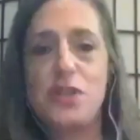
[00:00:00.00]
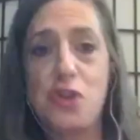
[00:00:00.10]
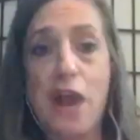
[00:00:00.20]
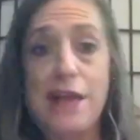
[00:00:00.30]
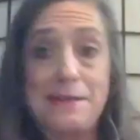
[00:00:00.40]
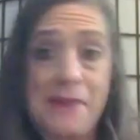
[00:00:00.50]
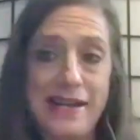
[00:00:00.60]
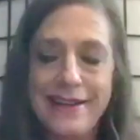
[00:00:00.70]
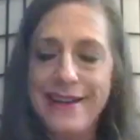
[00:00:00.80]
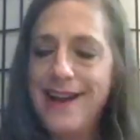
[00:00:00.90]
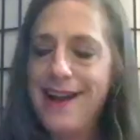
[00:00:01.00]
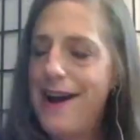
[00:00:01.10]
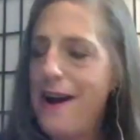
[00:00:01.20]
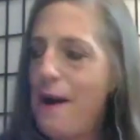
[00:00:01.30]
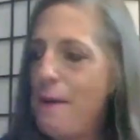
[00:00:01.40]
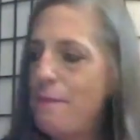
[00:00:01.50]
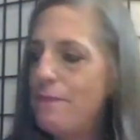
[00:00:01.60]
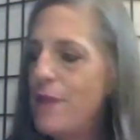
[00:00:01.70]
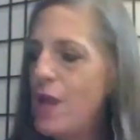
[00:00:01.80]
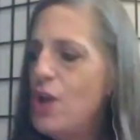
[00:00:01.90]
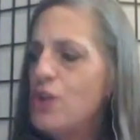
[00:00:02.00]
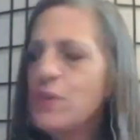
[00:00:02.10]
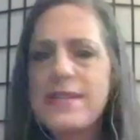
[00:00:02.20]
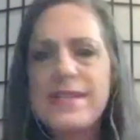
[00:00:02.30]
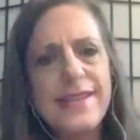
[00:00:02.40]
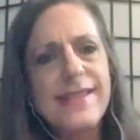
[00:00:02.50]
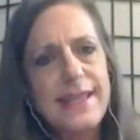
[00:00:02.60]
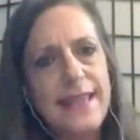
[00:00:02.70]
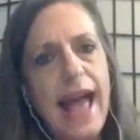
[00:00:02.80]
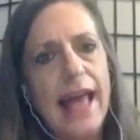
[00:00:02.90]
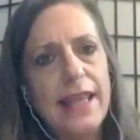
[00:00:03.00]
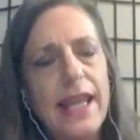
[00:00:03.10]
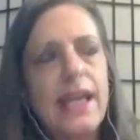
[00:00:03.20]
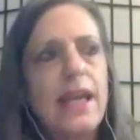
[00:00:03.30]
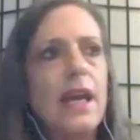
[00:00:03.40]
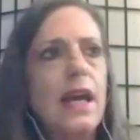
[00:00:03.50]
distracted by it. Um, so it's things like that. Like,